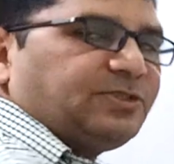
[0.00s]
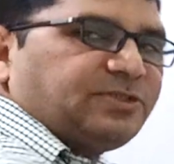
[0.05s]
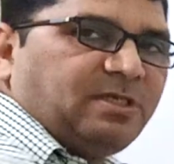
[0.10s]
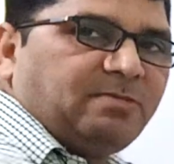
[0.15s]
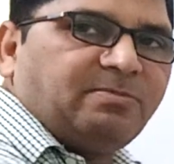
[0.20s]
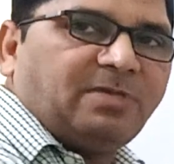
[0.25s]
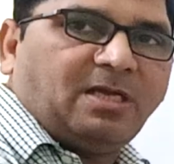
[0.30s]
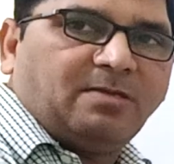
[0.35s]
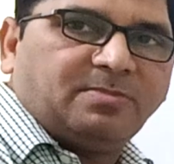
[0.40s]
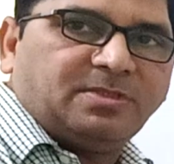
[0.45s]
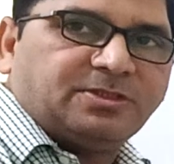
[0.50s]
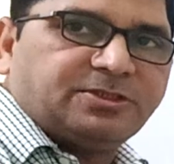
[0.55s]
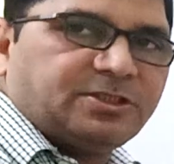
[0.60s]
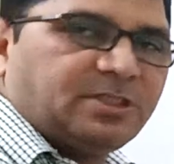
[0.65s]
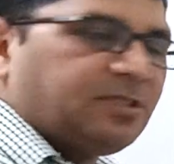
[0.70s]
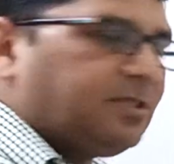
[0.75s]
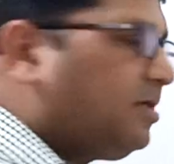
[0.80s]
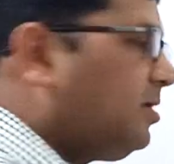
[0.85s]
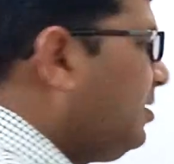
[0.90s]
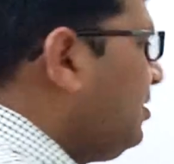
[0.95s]
the same
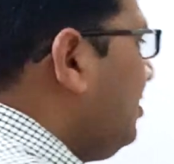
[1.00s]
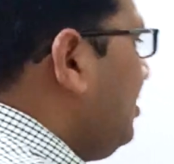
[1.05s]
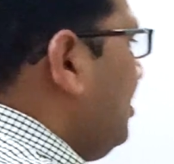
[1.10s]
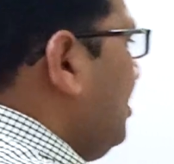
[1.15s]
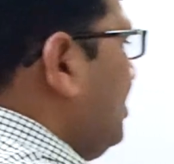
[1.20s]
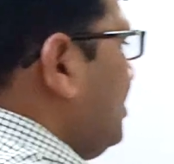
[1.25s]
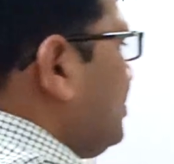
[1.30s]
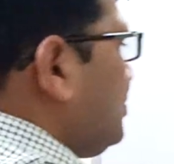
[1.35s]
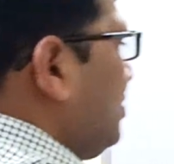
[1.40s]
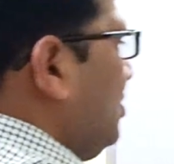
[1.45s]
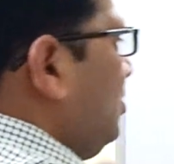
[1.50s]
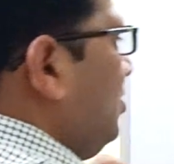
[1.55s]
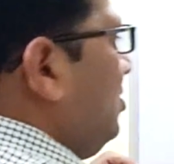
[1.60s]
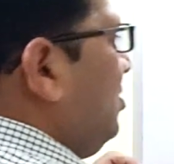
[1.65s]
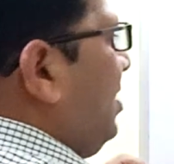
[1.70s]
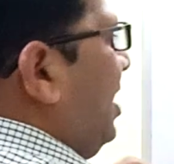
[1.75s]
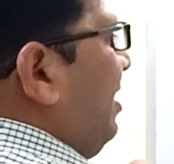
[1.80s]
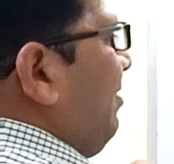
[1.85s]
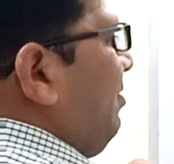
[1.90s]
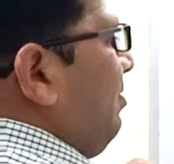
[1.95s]
dimension.
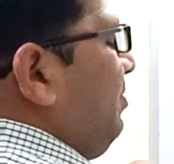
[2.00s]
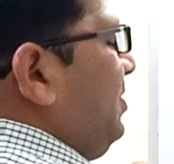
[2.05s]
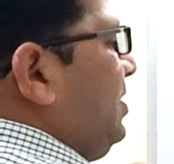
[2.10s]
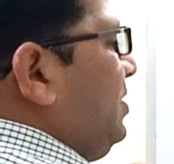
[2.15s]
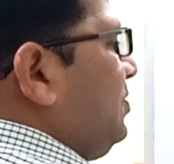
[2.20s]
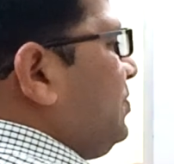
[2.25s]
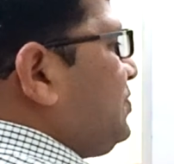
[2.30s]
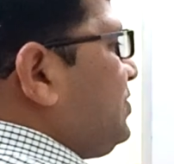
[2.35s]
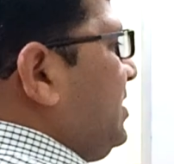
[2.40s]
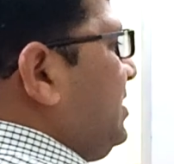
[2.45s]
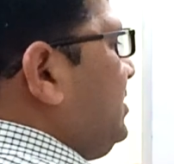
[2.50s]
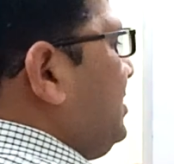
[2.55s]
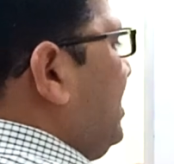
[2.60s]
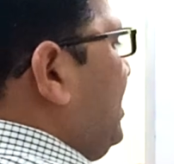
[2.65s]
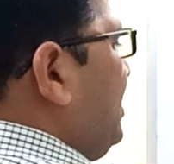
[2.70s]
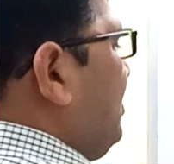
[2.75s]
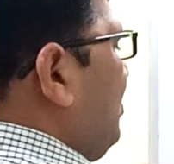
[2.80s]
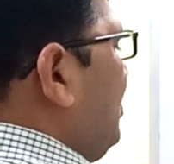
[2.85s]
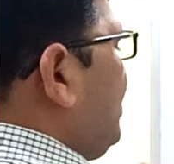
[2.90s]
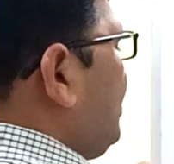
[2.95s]
So I will be using
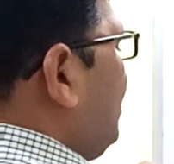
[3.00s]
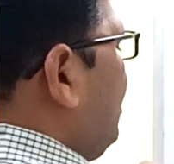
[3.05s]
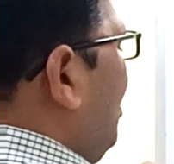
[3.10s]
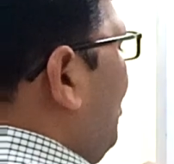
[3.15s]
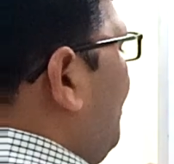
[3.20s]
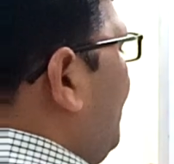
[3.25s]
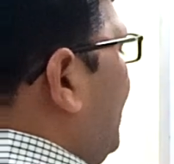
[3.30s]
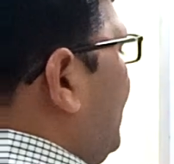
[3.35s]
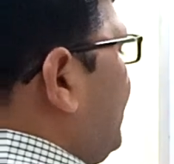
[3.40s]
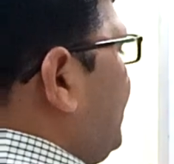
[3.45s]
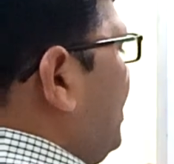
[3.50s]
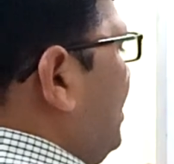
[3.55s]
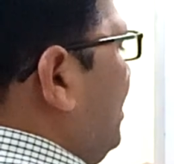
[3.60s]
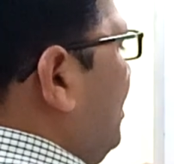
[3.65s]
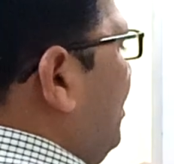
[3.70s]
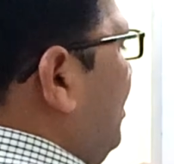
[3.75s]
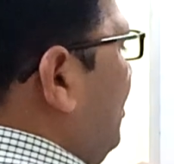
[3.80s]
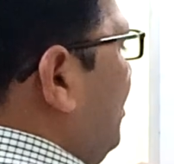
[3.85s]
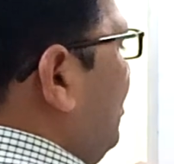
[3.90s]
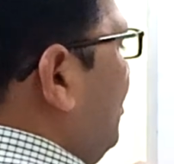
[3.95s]
the equation of
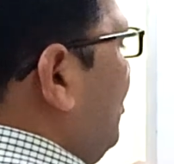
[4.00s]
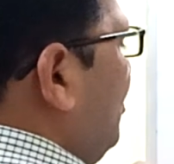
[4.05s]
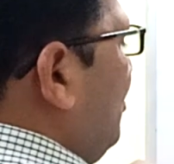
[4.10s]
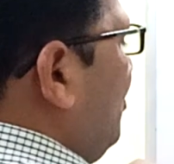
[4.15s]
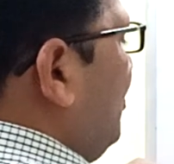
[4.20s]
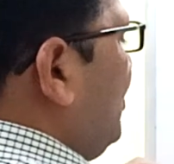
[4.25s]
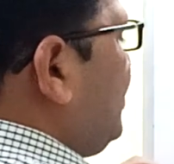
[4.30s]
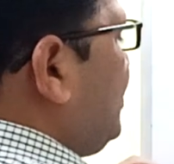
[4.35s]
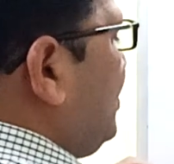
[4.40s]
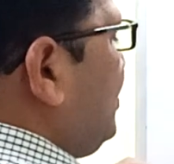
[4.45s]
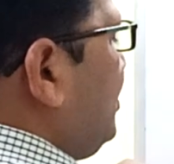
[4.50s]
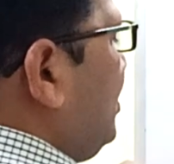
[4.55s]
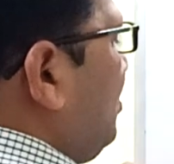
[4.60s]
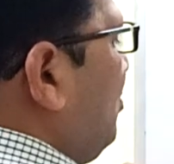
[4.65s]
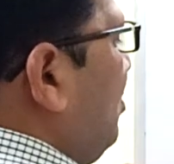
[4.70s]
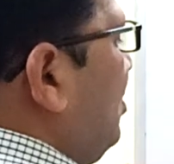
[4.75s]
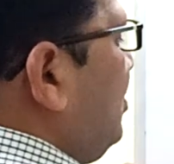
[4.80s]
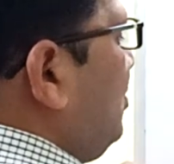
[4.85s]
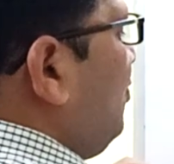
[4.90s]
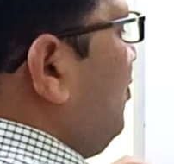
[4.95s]
pressure, which is equal